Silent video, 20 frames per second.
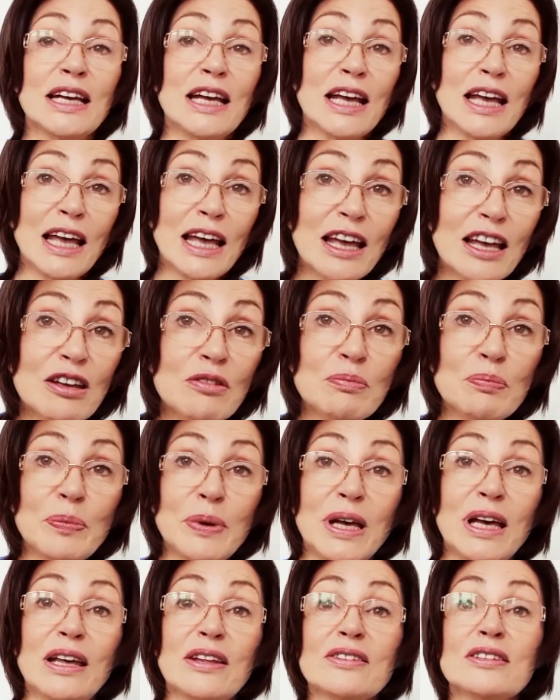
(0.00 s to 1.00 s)

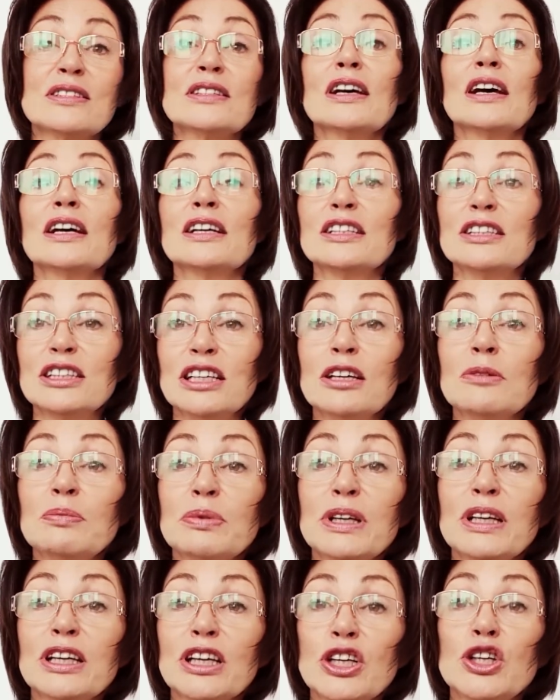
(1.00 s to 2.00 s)
Empaths deeply
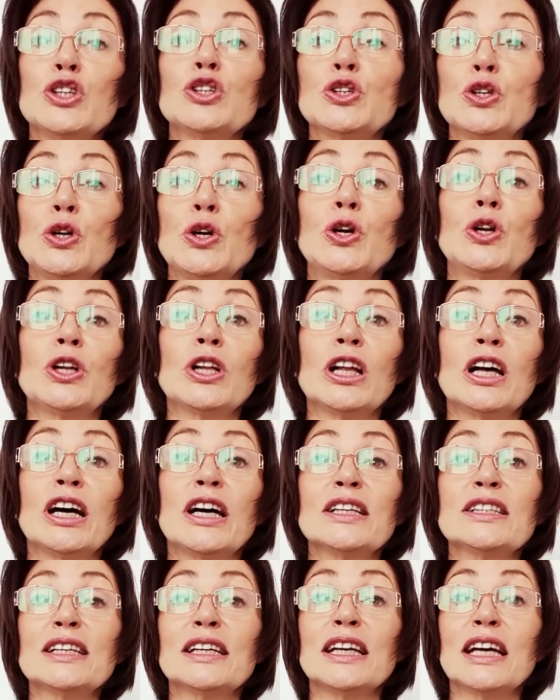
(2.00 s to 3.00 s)
internalize
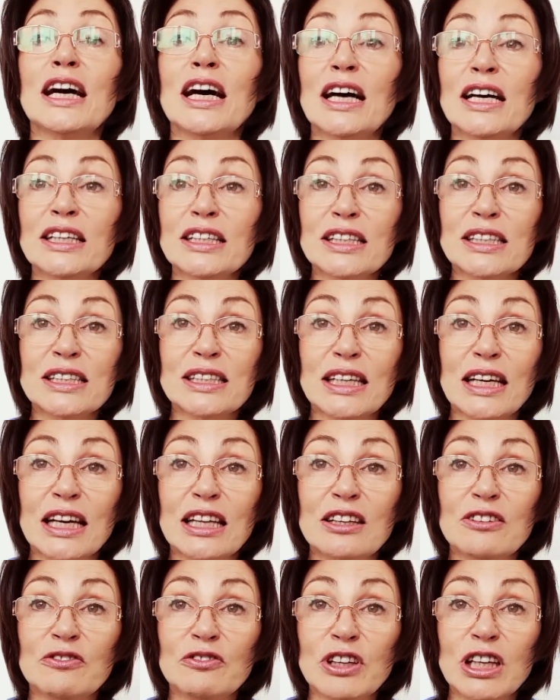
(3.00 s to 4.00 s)
and understand the
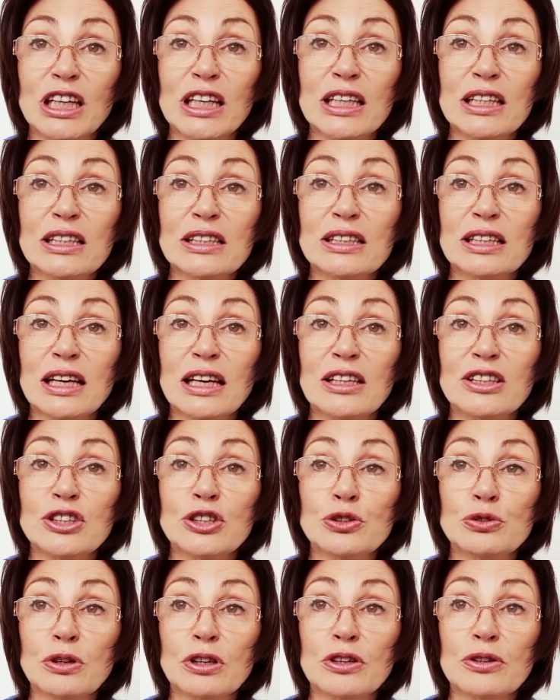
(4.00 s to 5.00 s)
feelings and
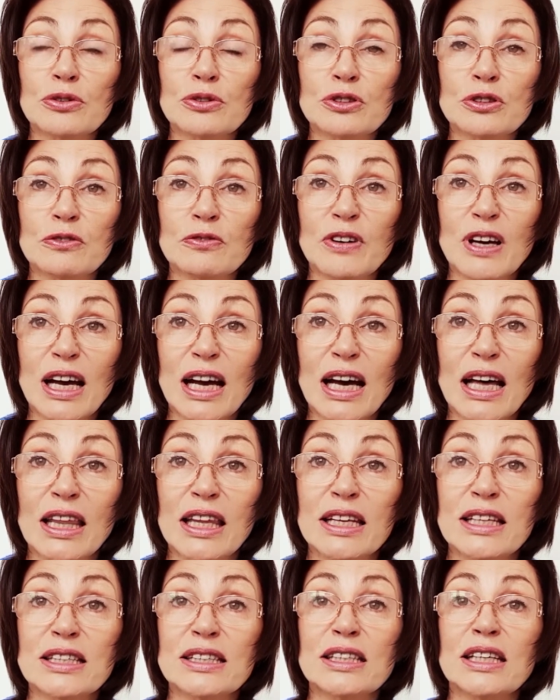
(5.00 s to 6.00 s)
struggles of
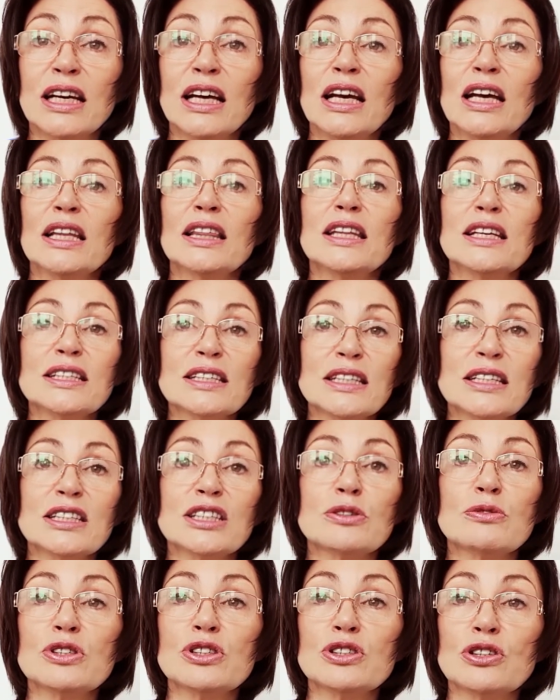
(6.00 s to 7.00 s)
others. This is the
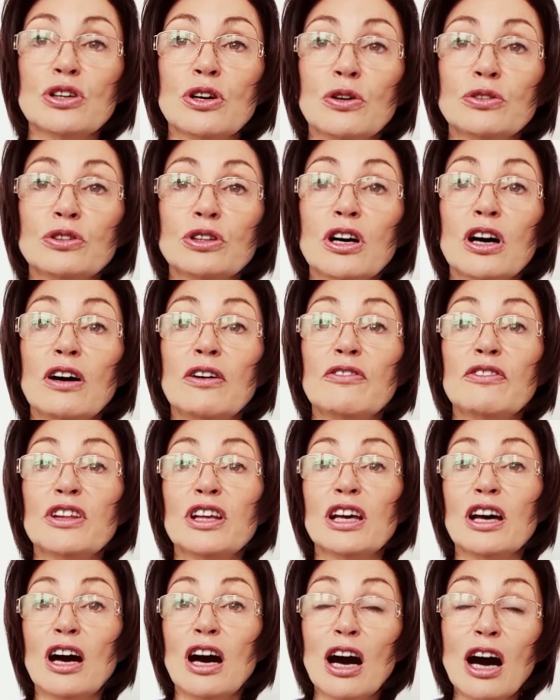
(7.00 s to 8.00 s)
result of their
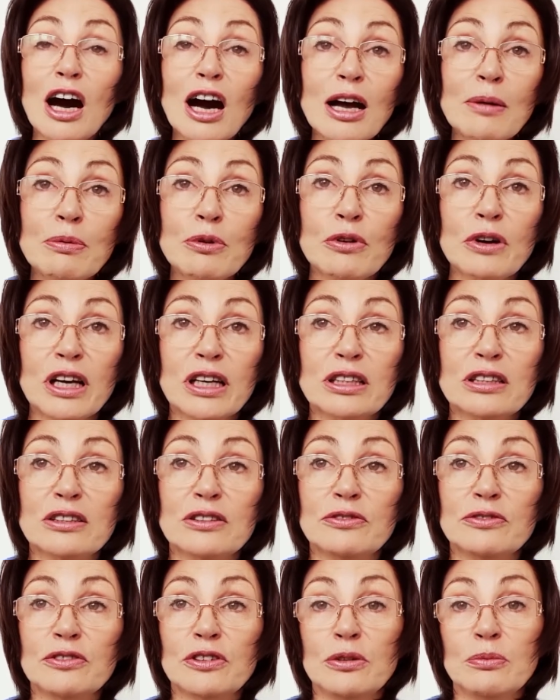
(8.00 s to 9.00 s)
hyperactive
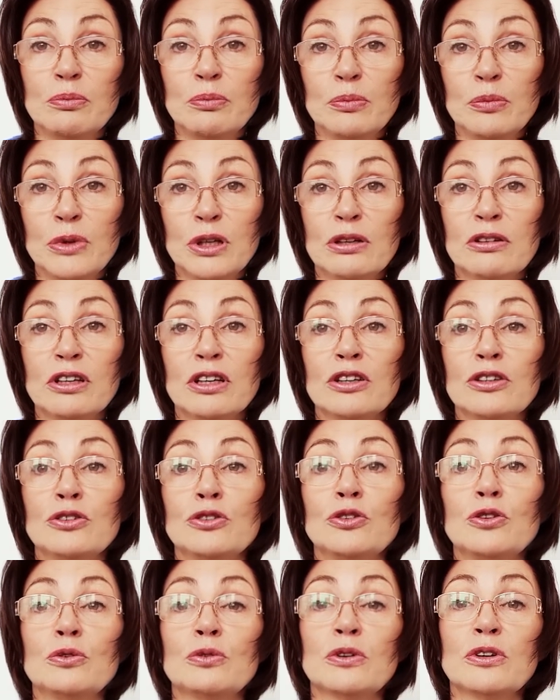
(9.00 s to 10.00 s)
mirror
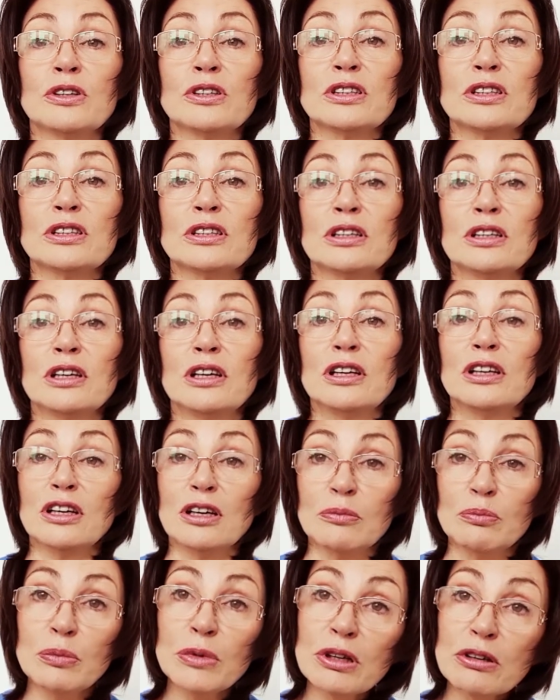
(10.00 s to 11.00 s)
neurons. Now,
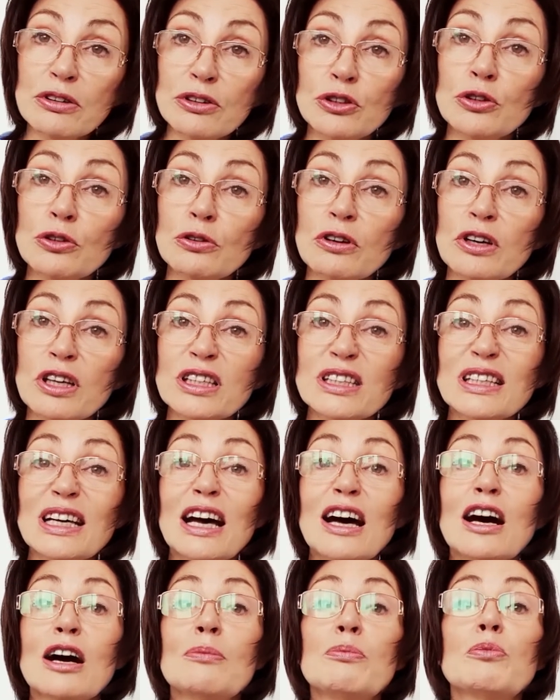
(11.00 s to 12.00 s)
mirror neurons
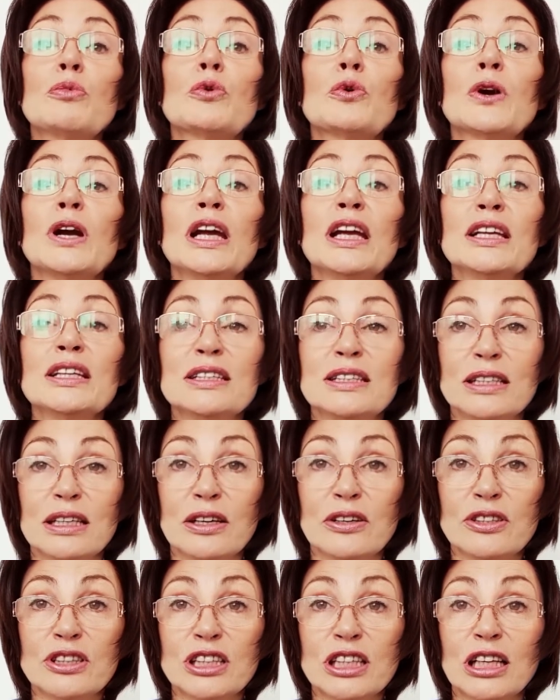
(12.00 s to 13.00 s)
are brain cells
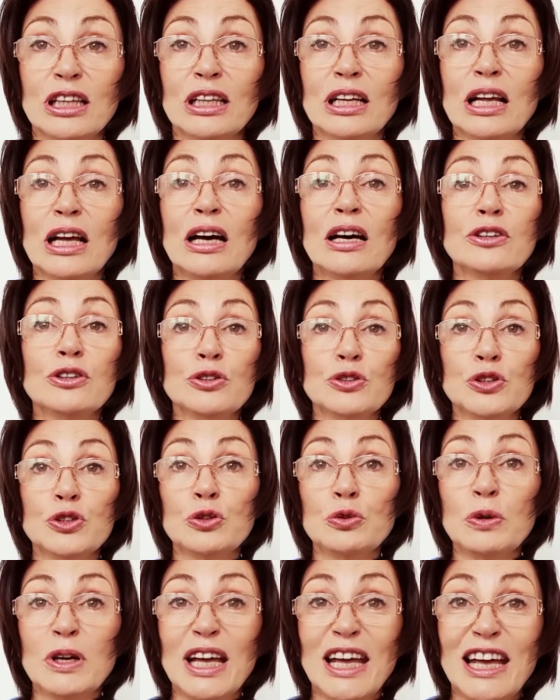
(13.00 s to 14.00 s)
that allow you to
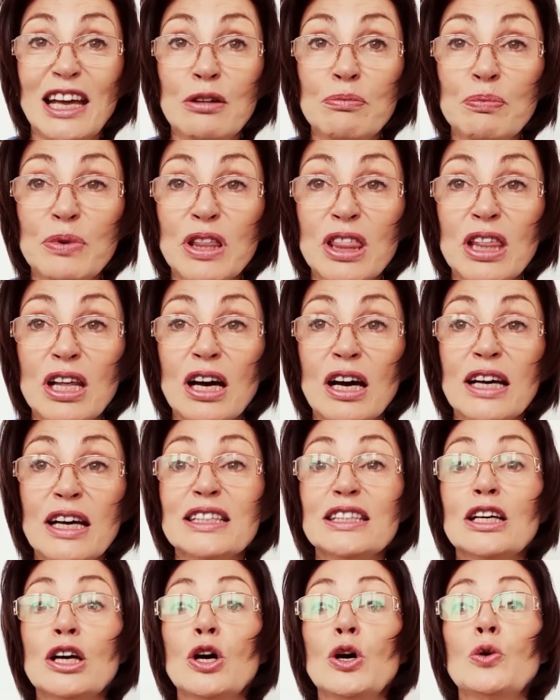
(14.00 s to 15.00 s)
empathize
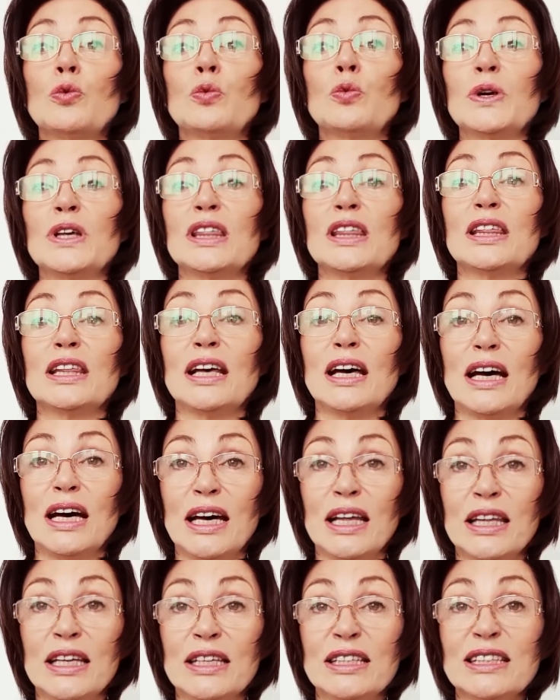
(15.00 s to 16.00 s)
with
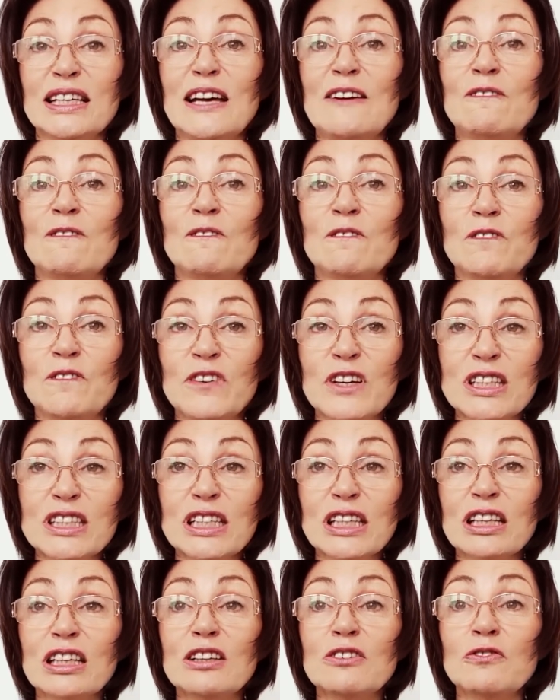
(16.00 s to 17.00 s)
others and
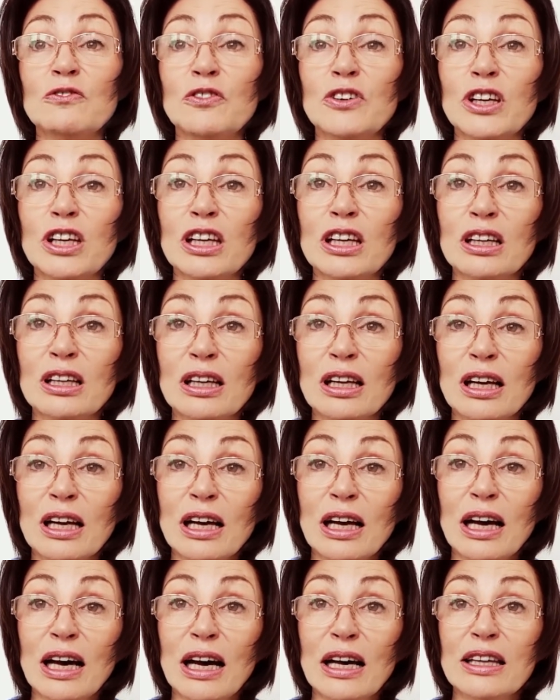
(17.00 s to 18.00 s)
physically feel
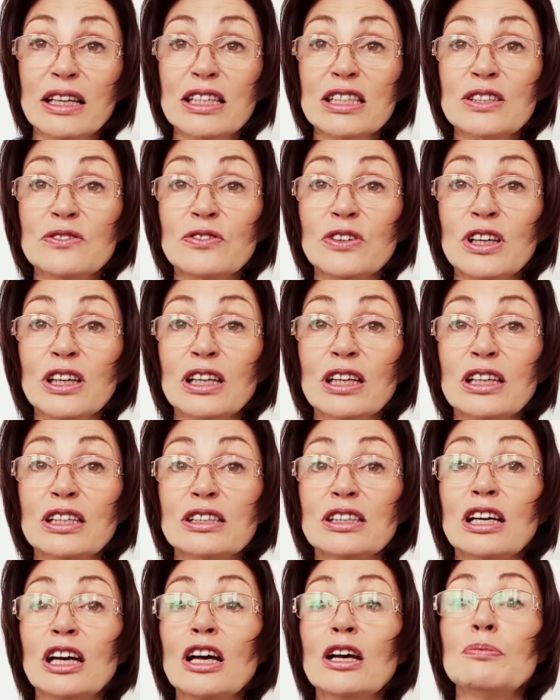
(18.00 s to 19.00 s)
others' feelings.
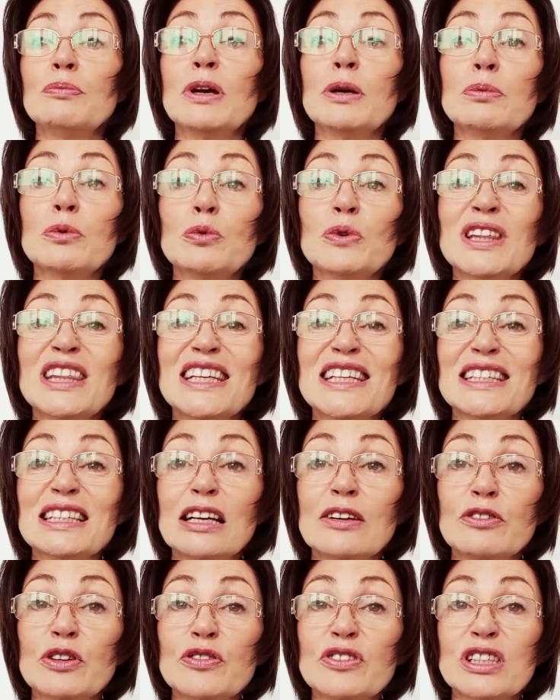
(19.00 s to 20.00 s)
People with this level
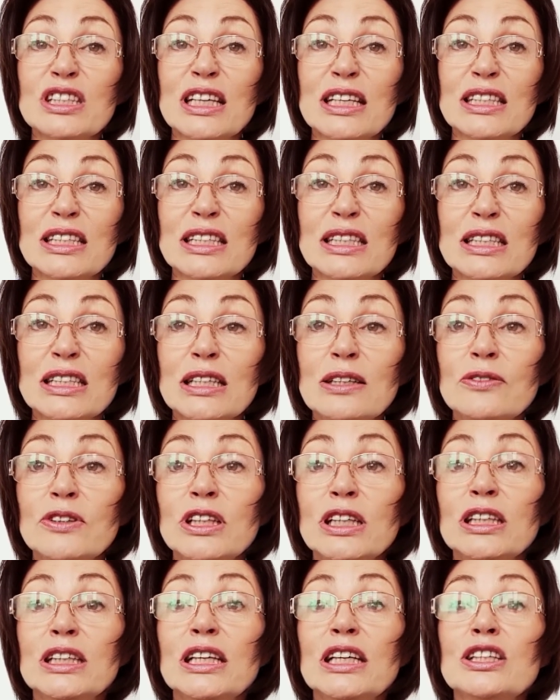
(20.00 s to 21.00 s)
of sensitivity
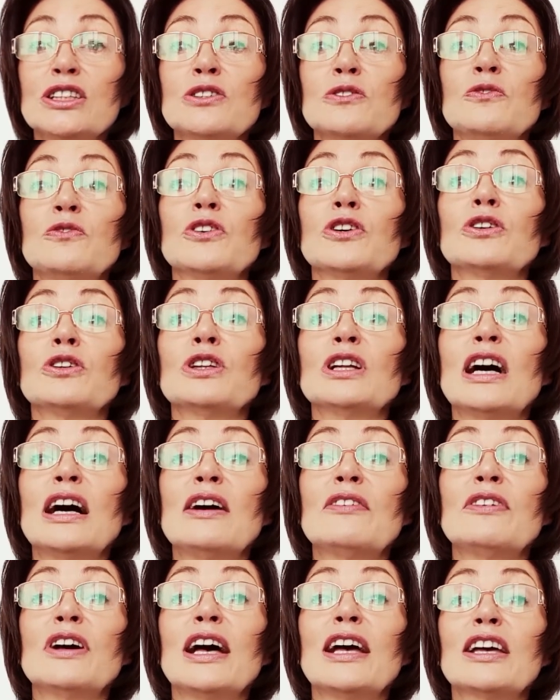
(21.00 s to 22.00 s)
need to feel love
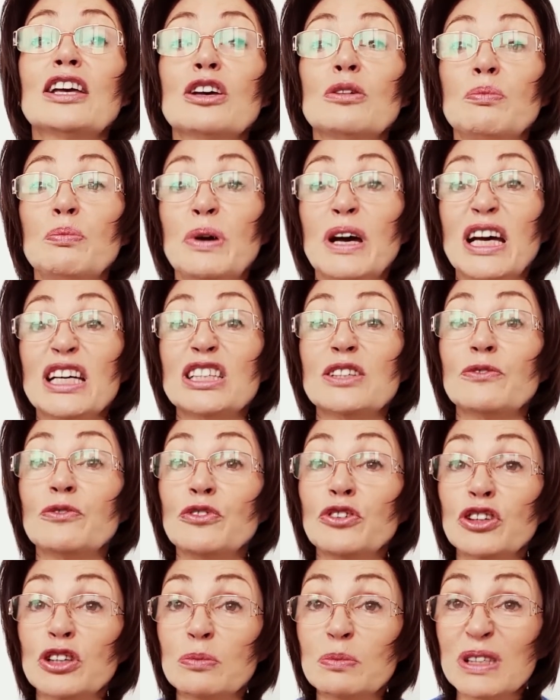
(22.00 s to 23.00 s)
and compassion for
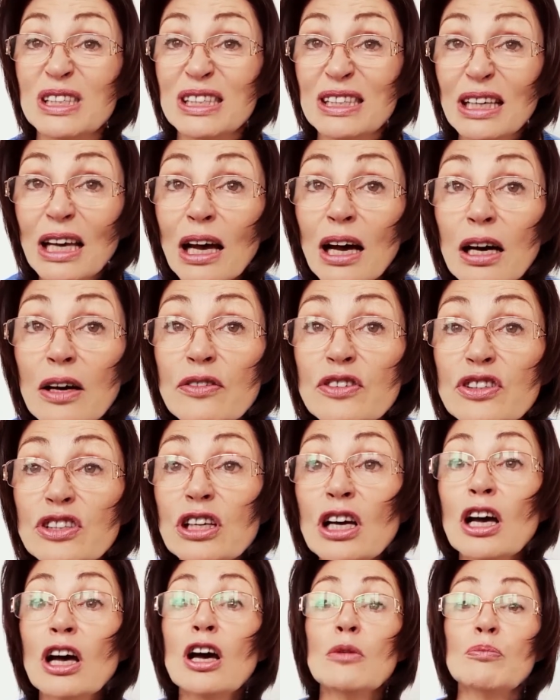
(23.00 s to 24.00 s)
themselves
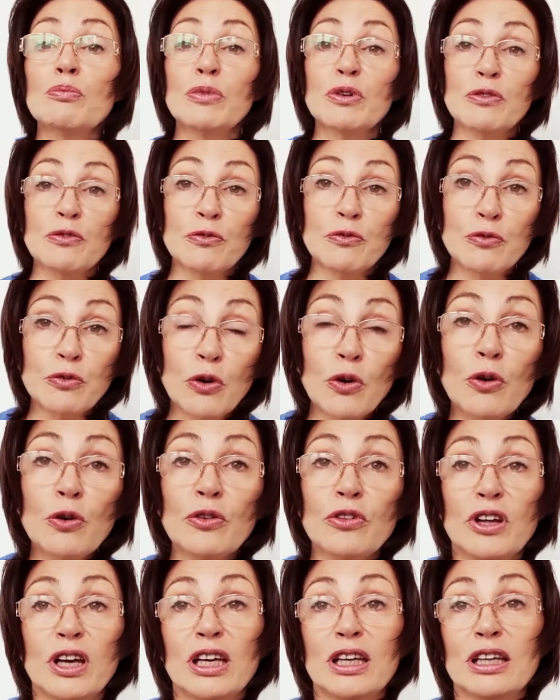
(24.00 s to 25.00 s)
before they
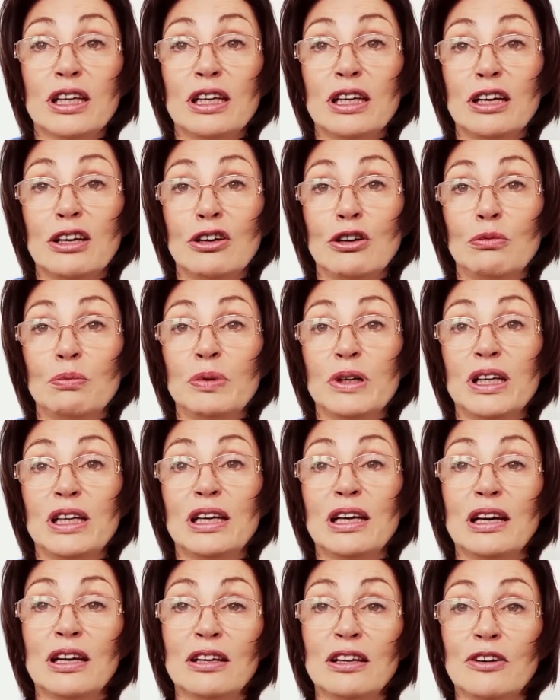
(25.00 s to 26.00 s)
can help
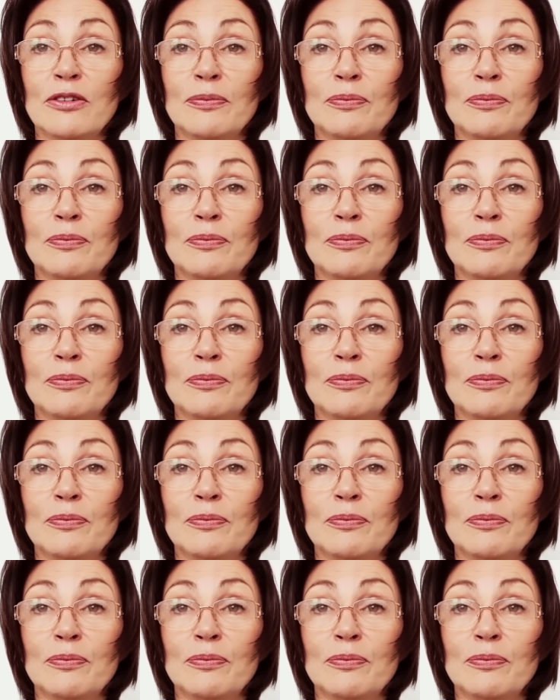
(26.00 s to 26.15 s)
another.